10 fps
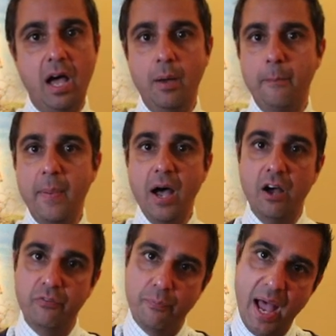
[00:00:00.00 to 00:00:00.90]
uh,
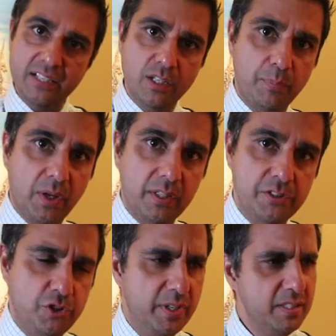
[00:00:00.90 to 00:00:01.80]
of basketball
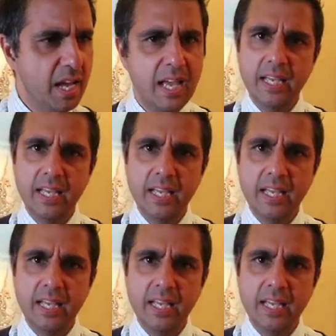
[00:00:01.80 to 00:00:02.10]
injuries.